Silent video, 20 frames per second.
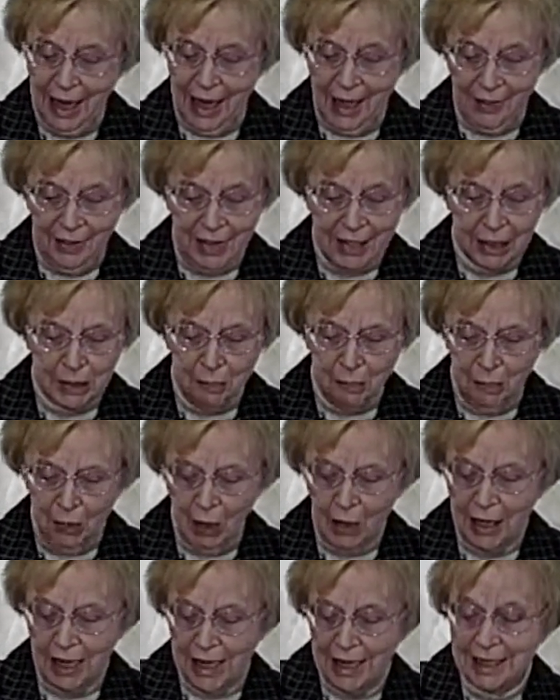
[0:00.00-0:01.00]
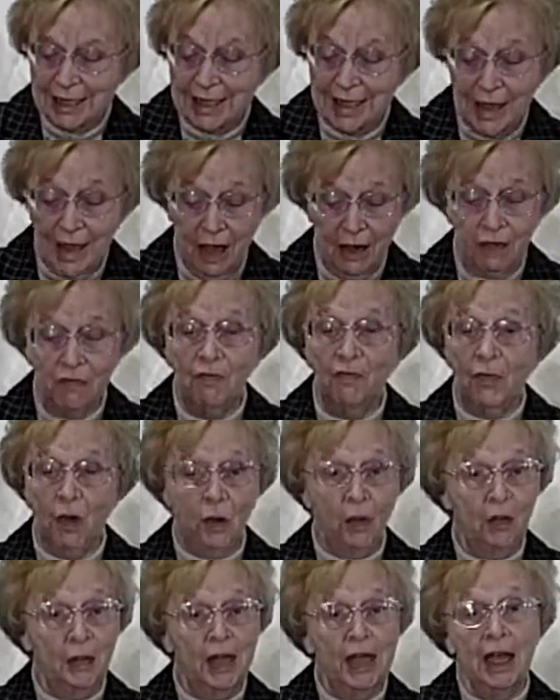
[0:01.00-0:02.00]
This book is the
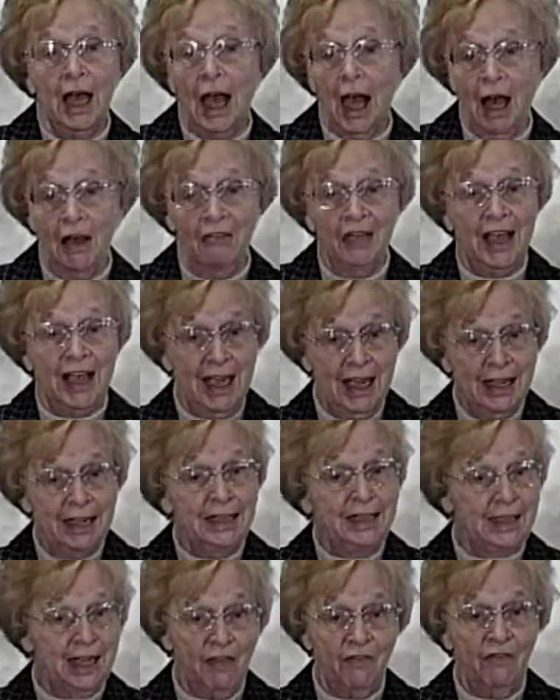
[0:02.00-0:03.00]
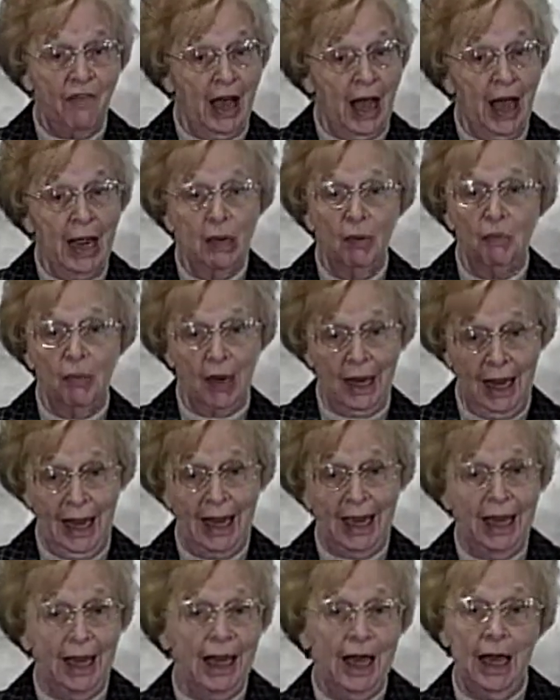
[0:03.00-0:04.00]
unfolding of his divine
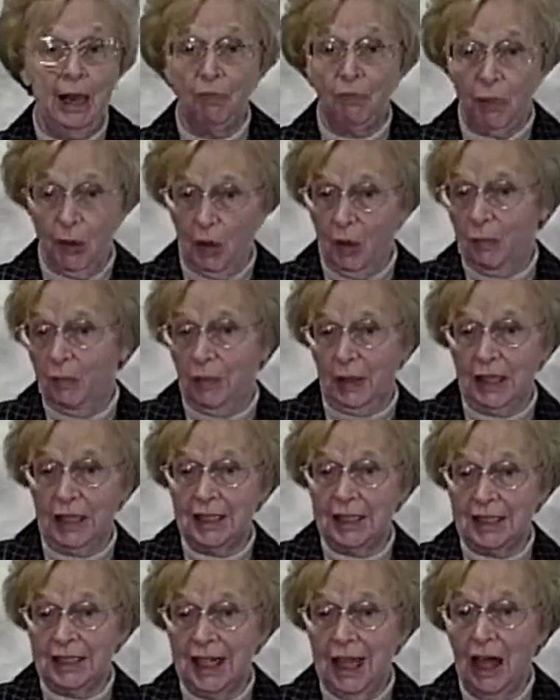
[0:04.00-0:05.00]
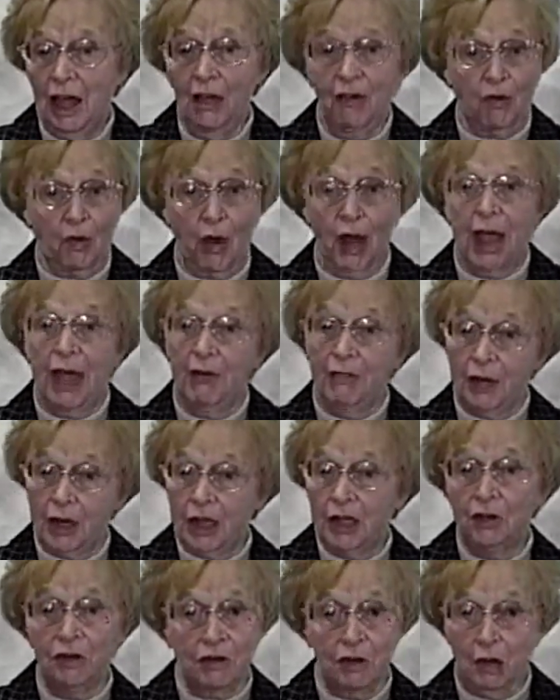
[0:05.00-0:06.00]
plan and purpose for every
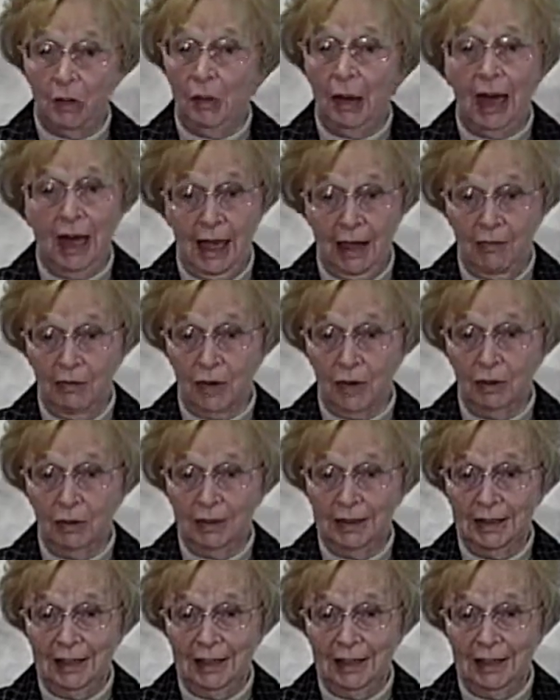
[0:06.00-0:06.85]
true believer.